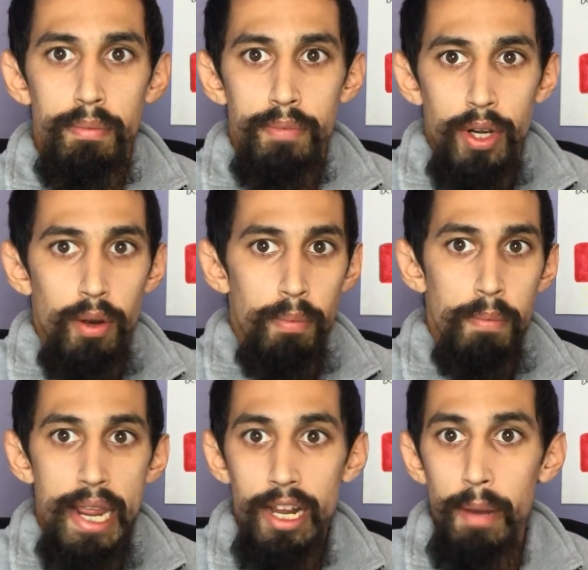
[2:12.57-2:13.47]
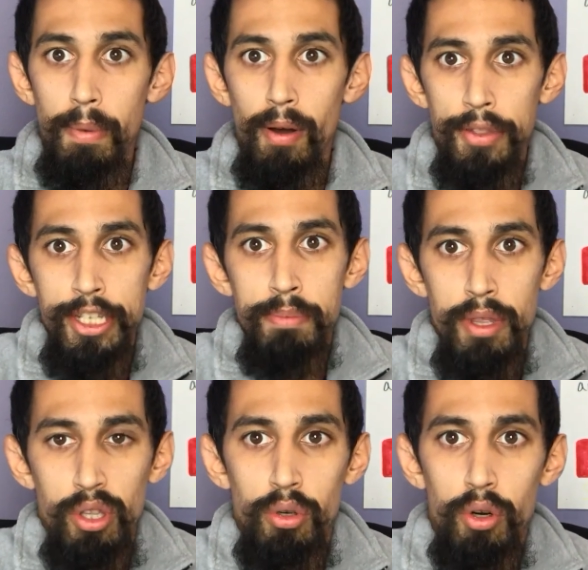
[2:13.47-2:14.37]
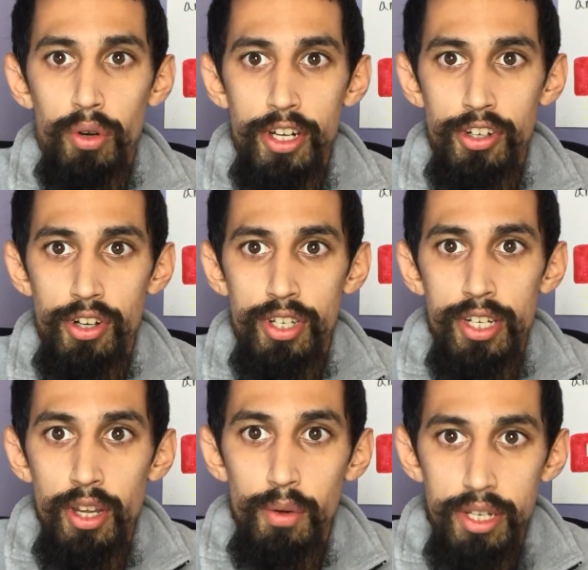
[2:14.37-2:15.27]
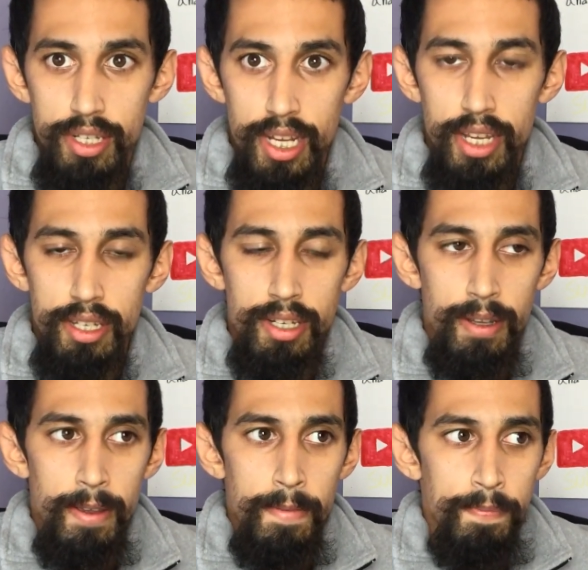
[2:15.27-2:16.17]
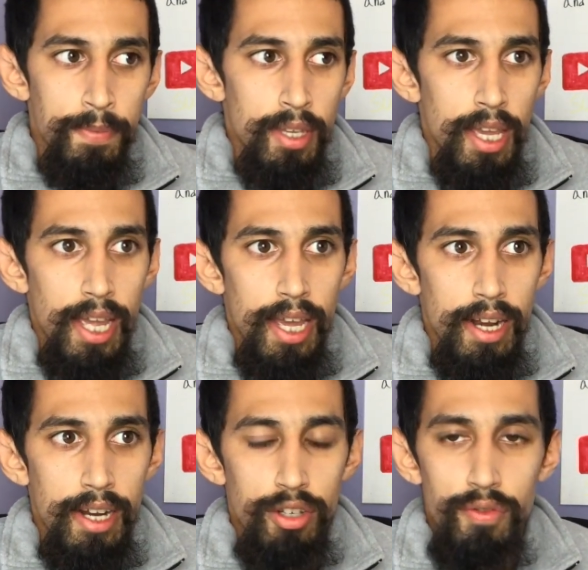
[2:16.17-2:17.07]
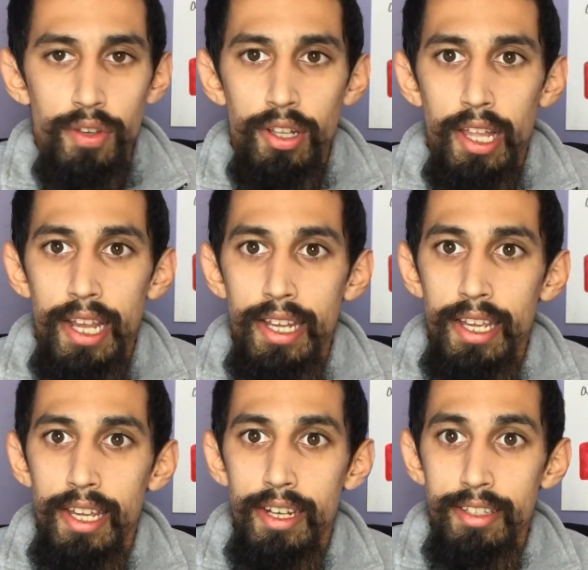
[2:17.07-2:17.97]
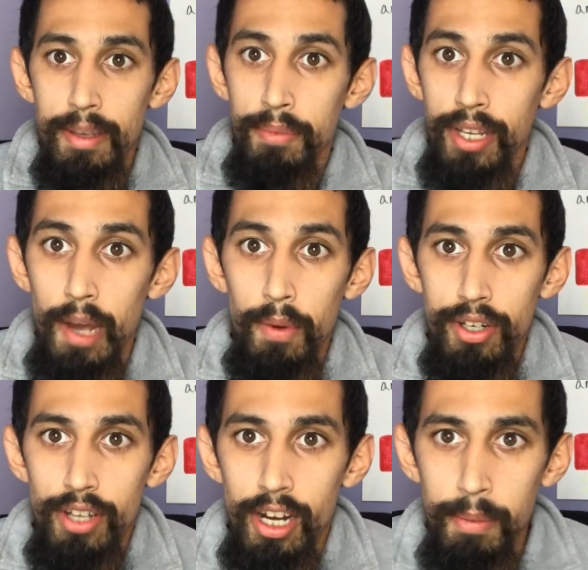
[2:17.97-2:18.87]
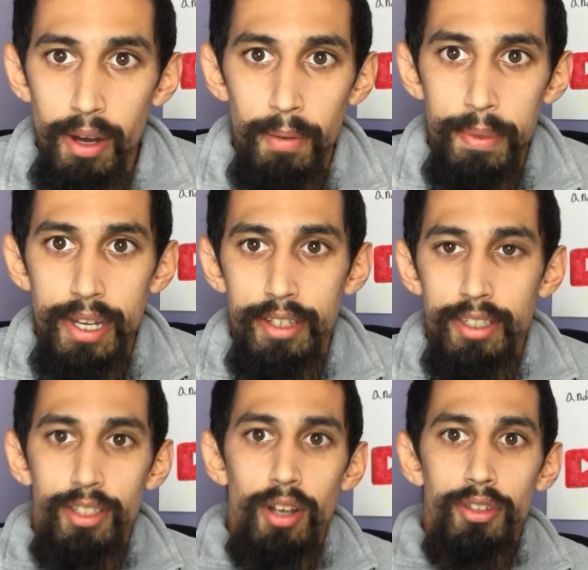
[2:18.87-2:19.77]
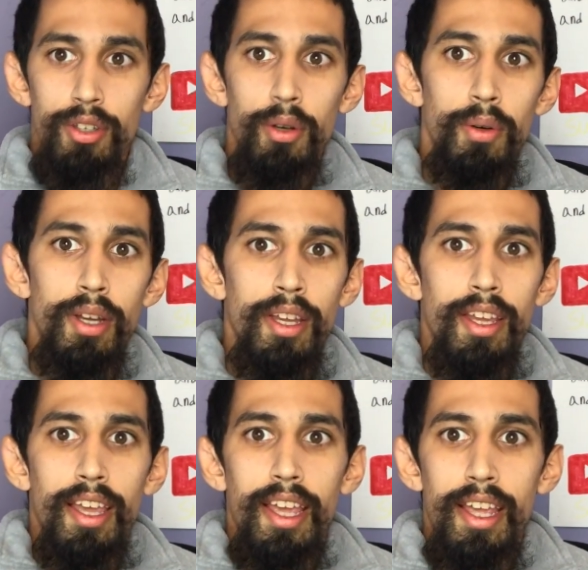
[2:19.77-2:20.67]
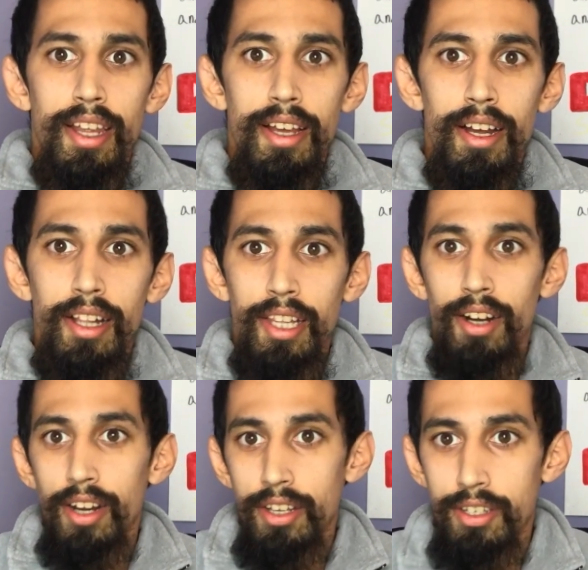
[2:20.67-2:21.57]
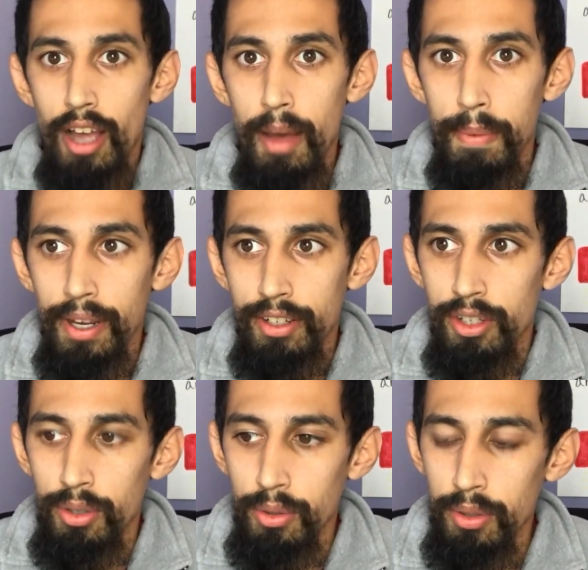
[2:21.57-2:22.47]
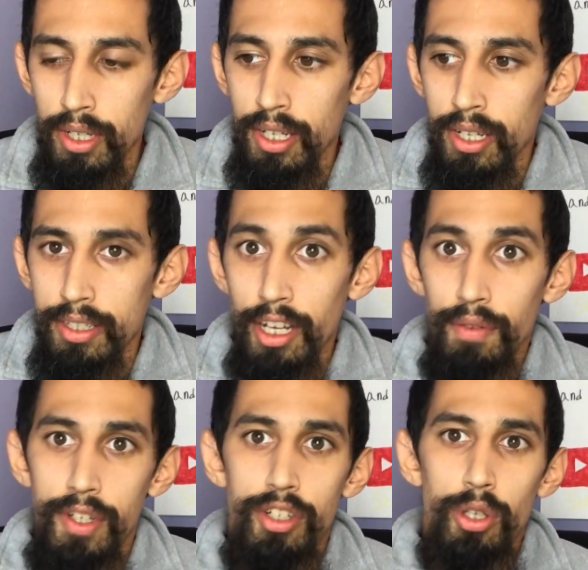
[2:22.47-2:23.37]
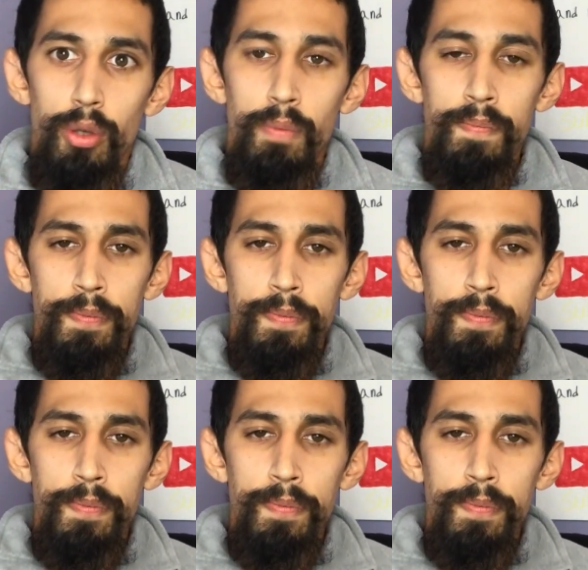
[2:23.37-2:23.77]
you know, make up all these mythical creatures that don't exist. And I just feel like it is something I want to talk about because it's also a hilarious topic to delve into.